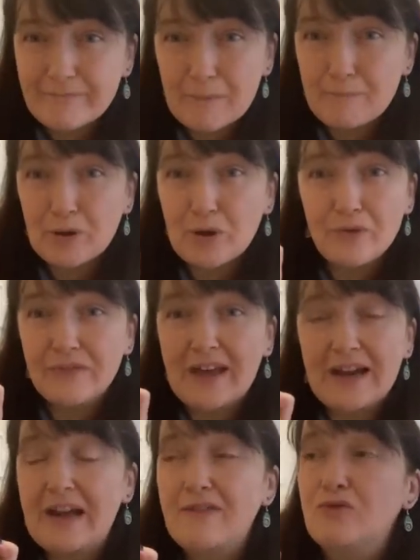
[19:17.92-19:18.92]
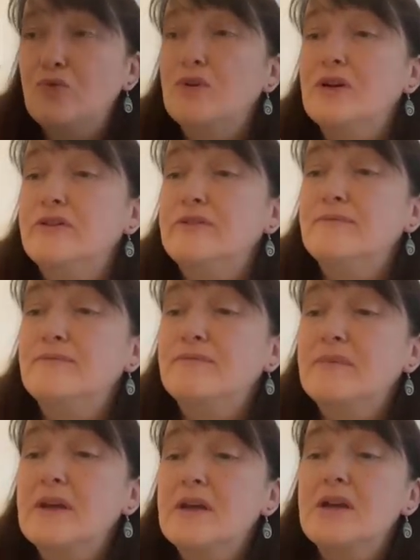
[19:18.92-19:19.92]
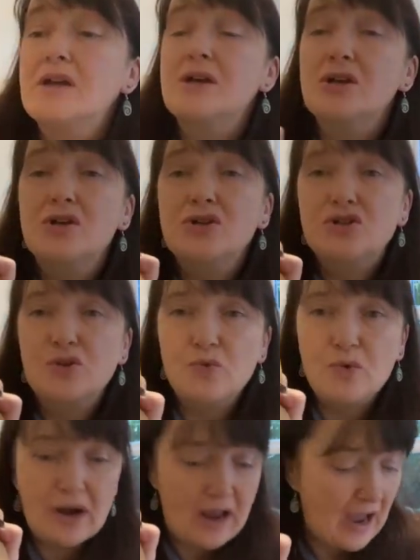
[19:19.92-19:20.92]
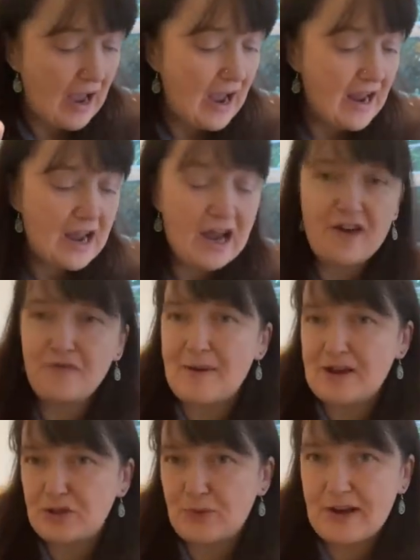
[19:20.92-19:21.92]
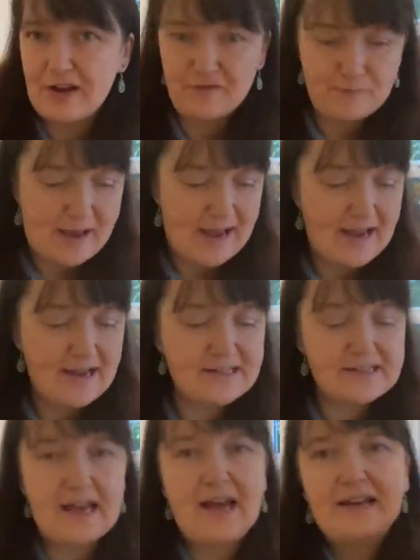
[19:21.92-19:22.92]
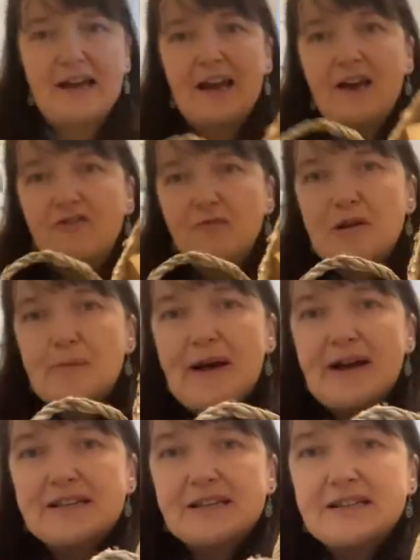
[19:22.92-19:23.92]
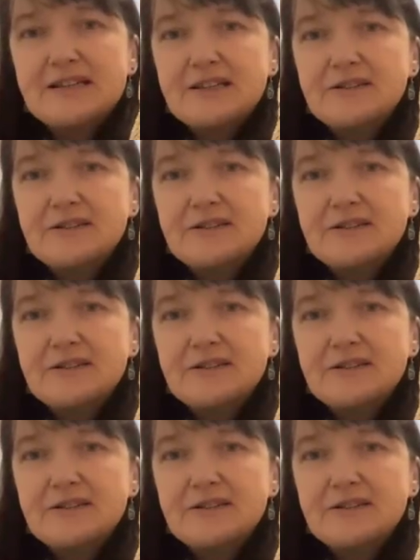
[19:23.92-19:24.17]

Beyond that, I have no clue. So I have my 12 bags and I have them in a basket.